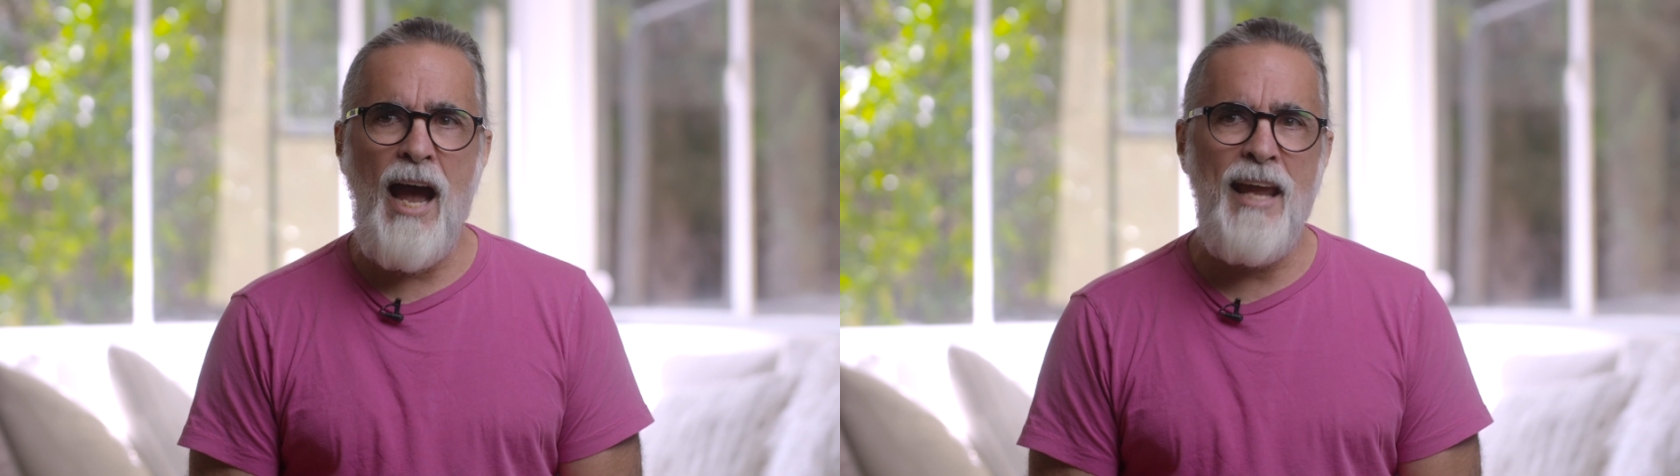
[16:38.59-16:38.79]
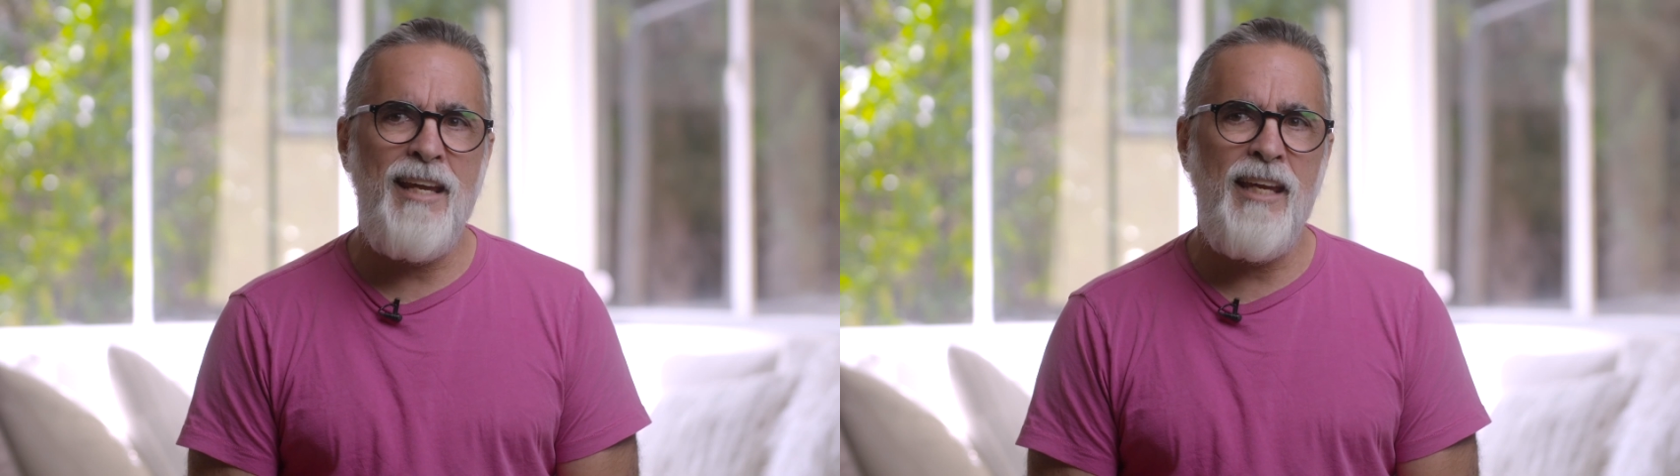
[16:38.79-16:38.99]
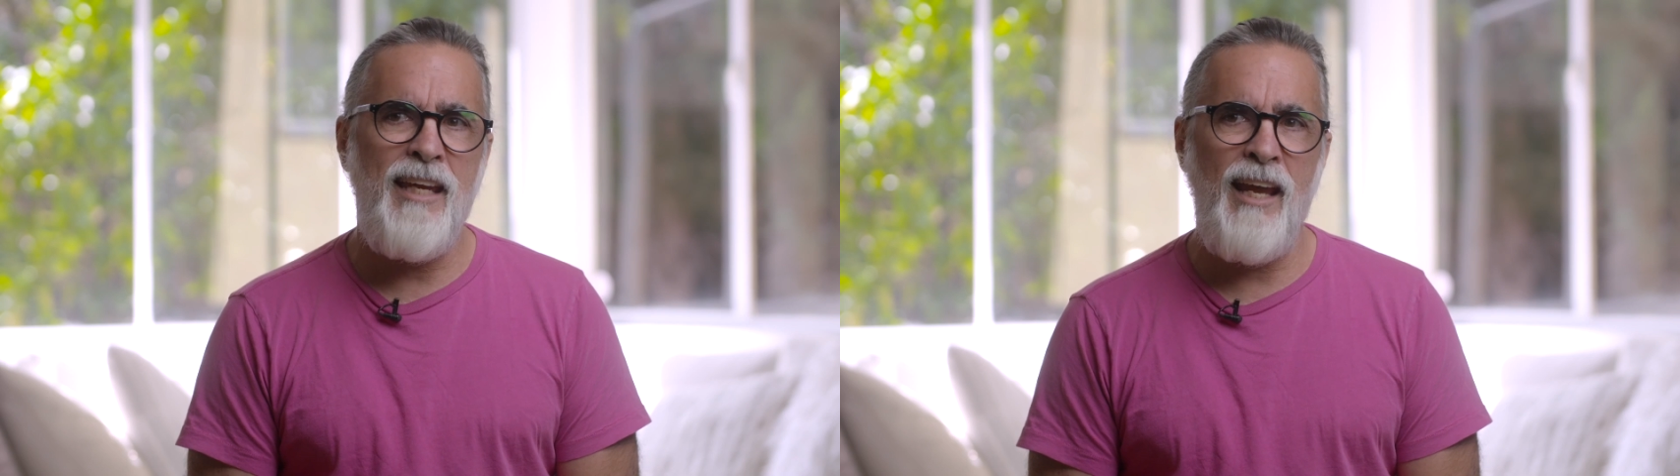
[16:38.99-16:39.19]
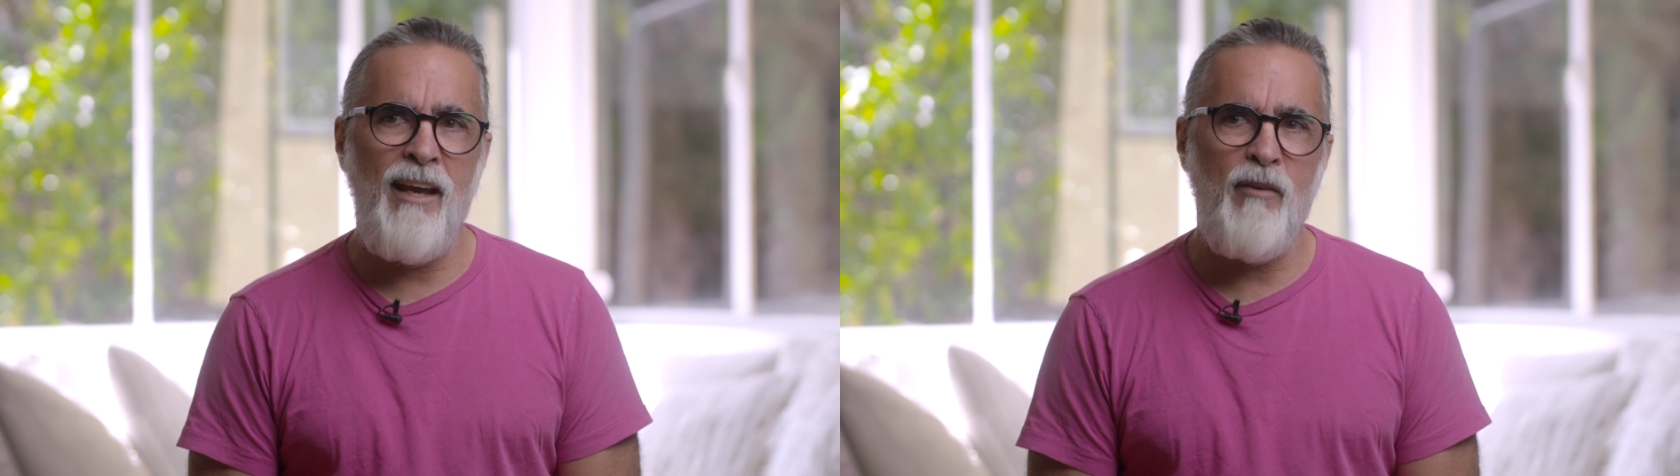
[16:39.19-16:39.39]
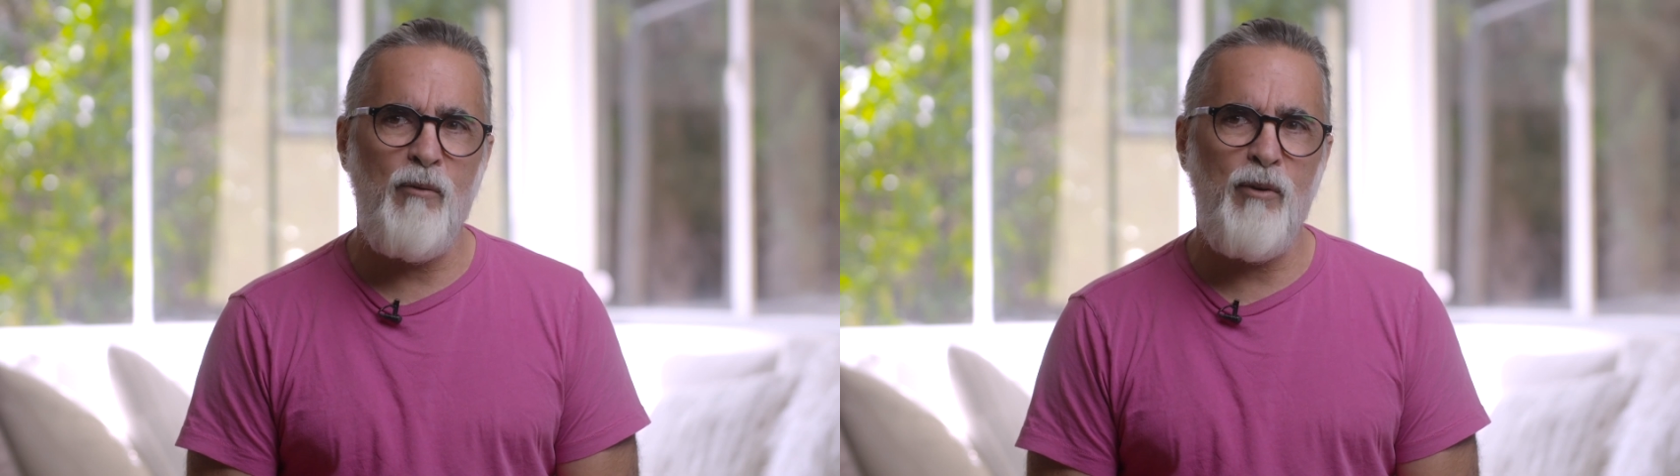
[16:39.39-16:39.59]
I
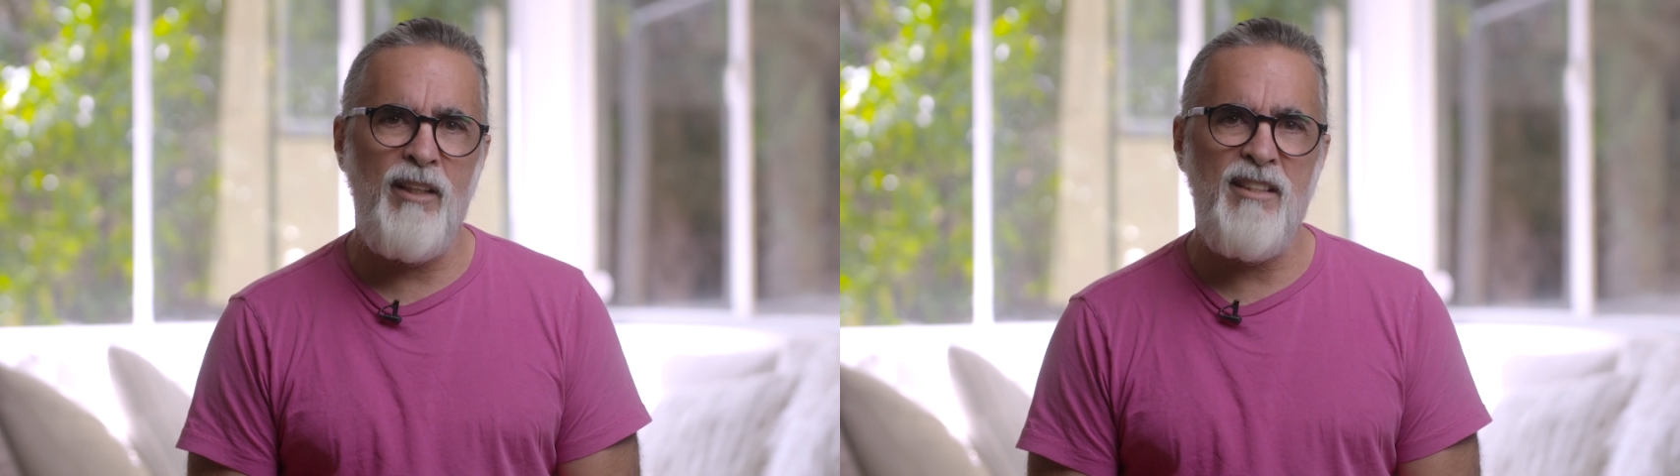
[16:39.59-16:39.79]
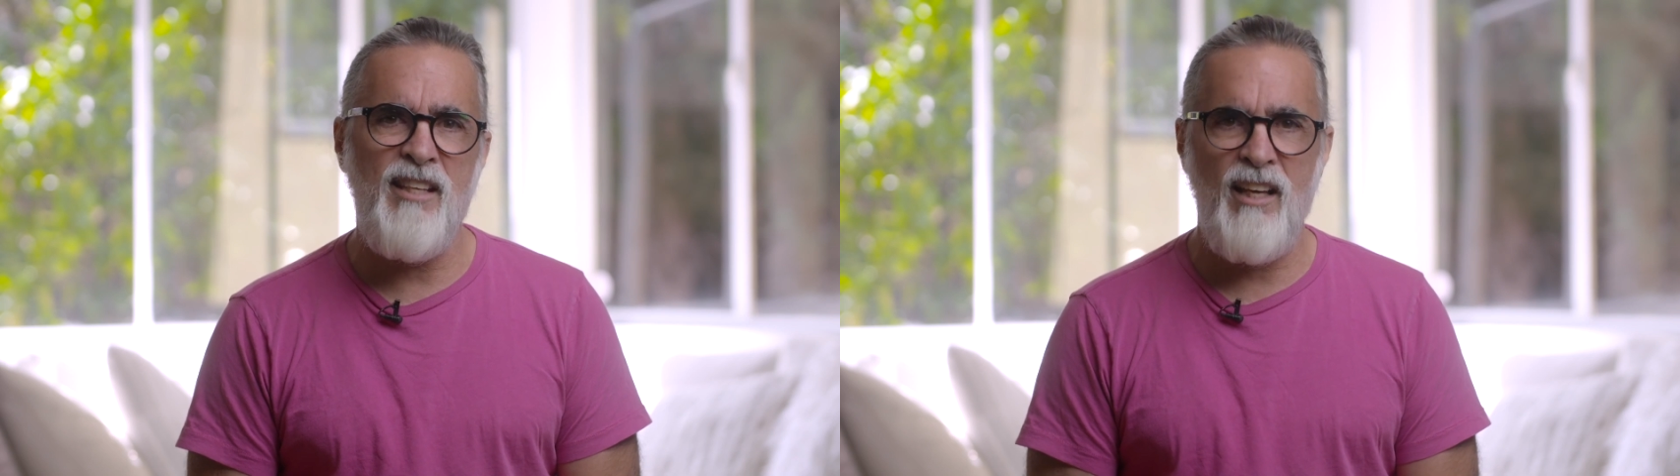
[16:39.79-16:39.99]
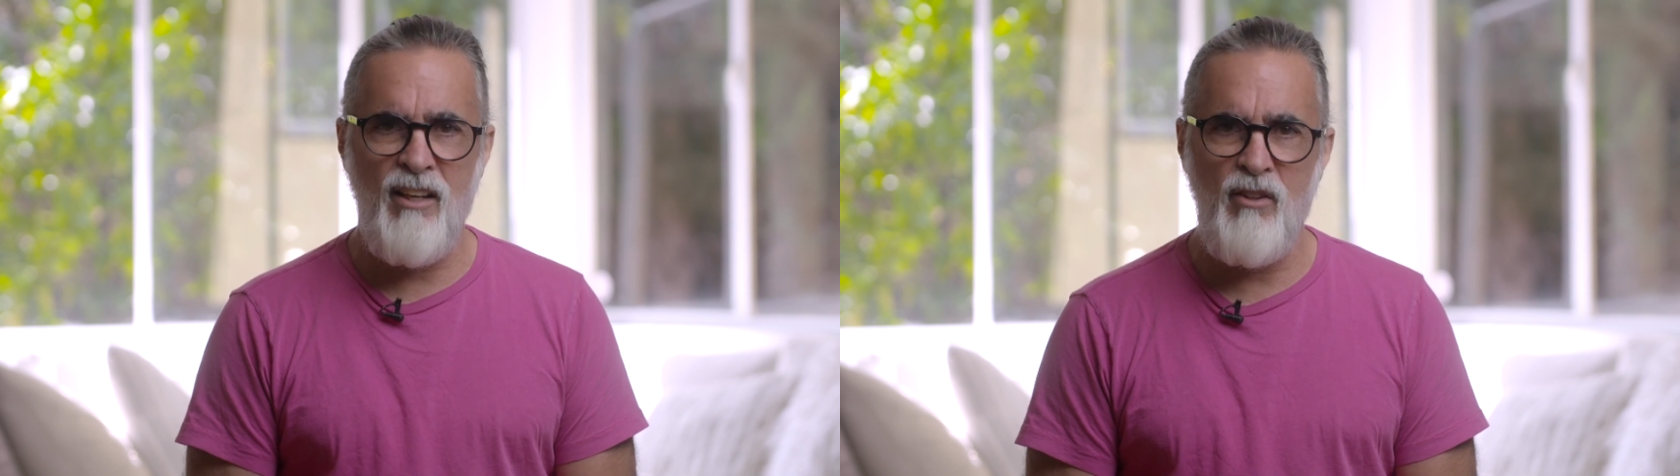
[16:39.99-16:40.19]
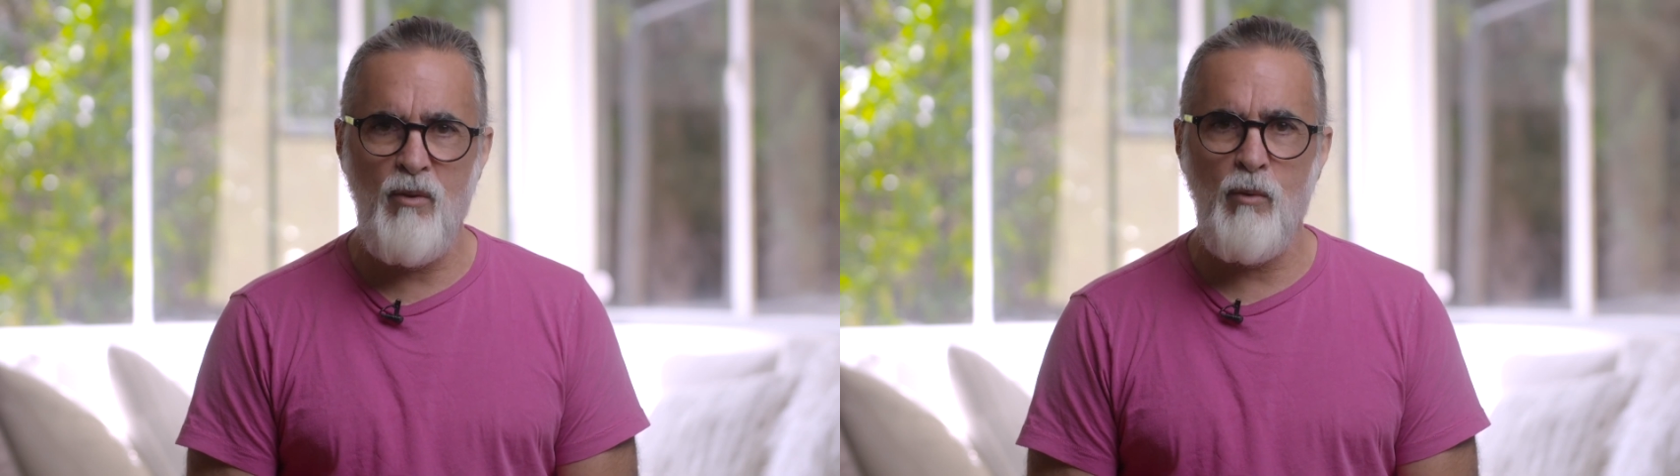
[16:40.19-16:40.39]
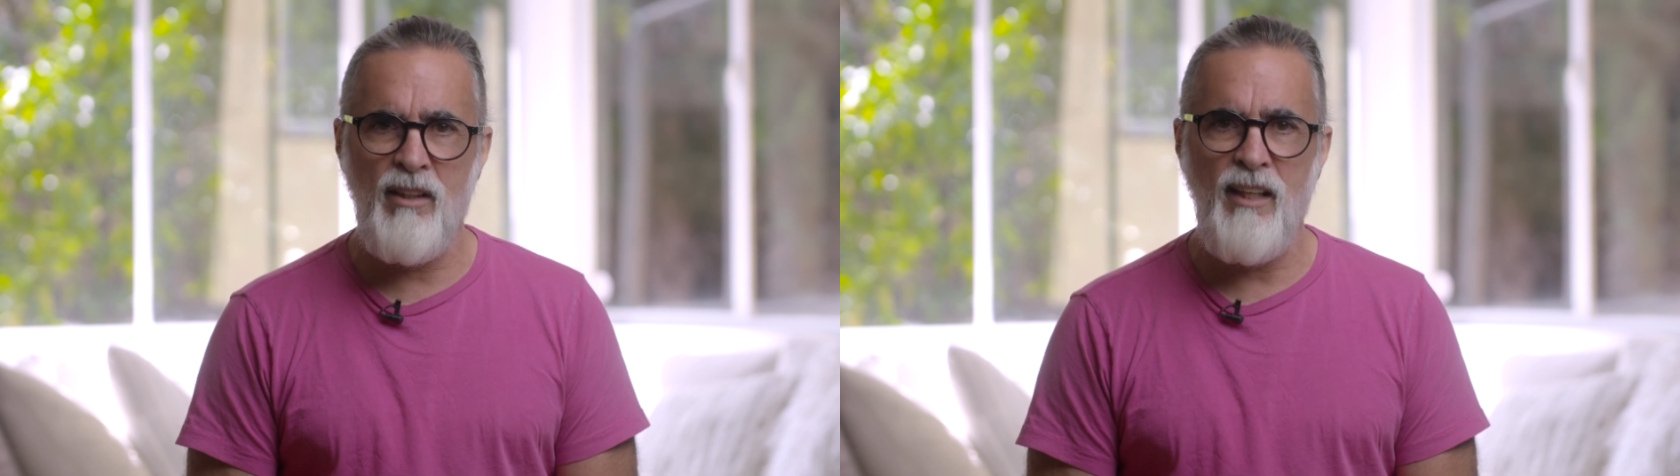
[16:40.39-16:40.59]
can't really tell
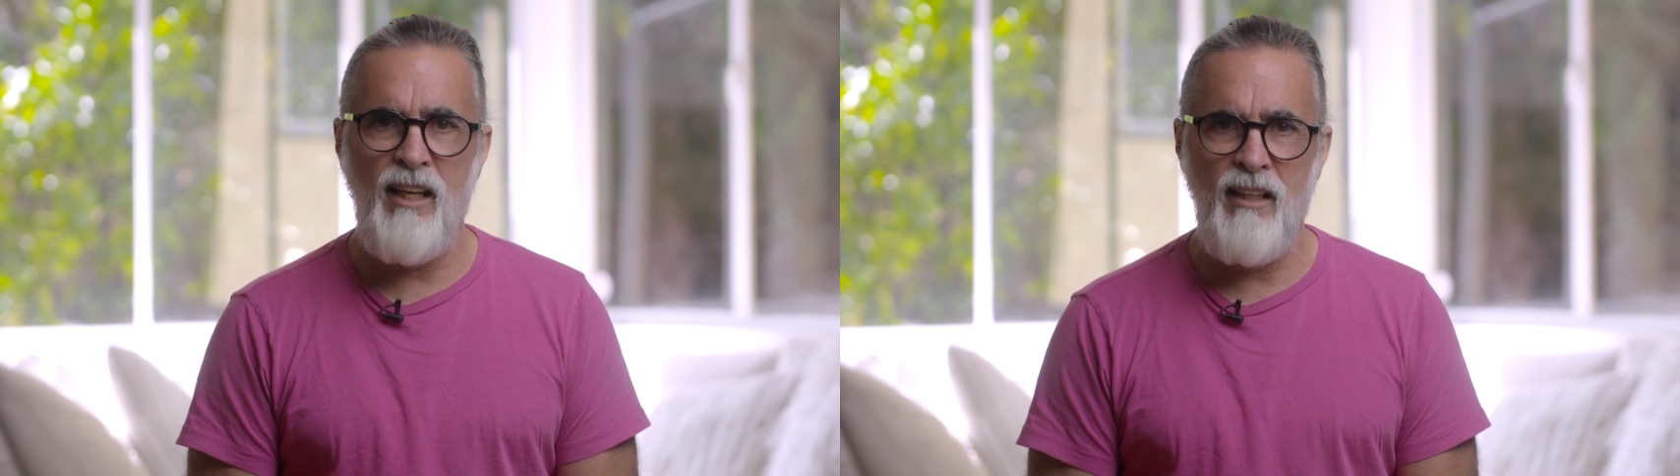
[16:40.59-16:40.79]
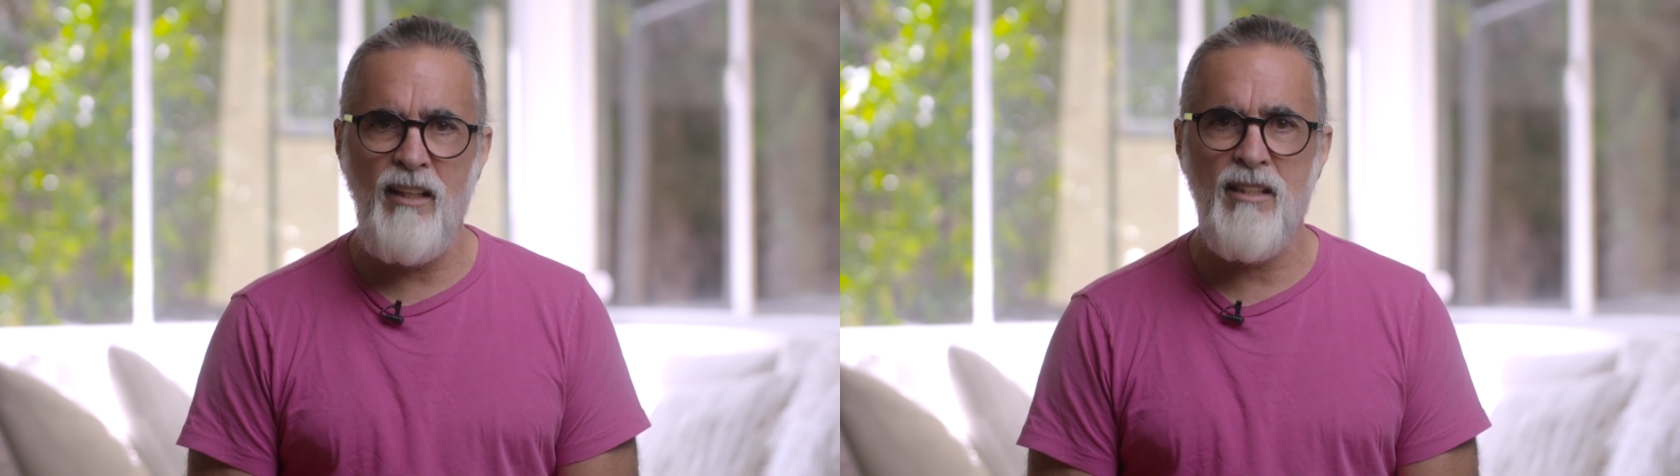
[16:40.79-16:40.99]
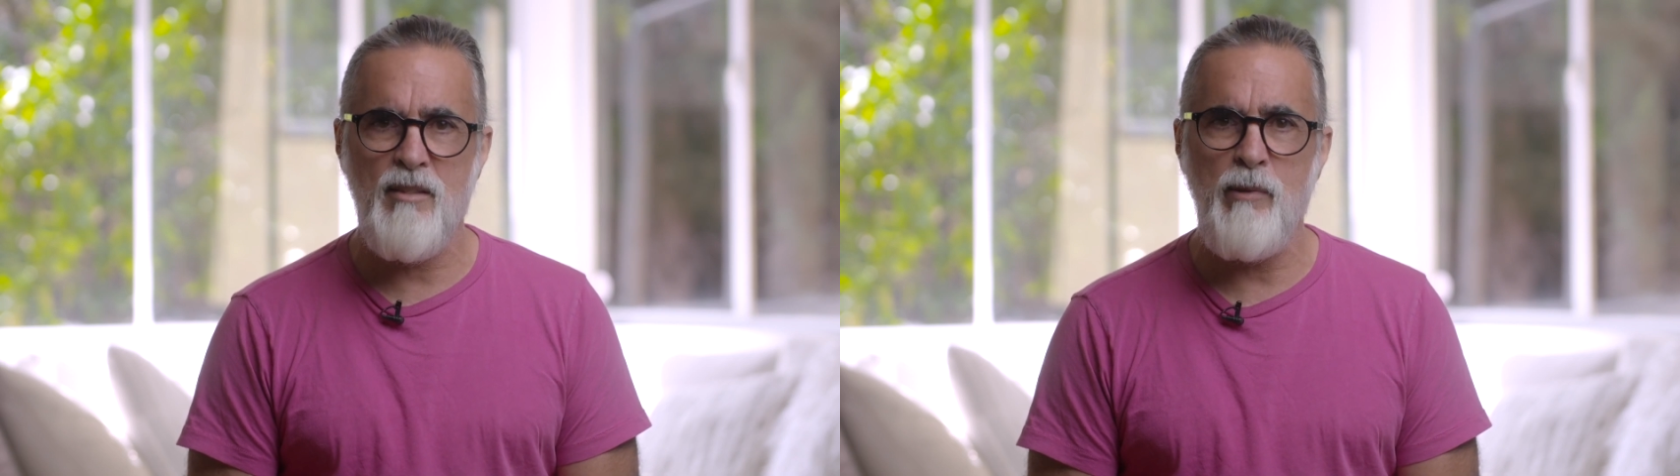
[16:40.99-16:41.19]
you what that is,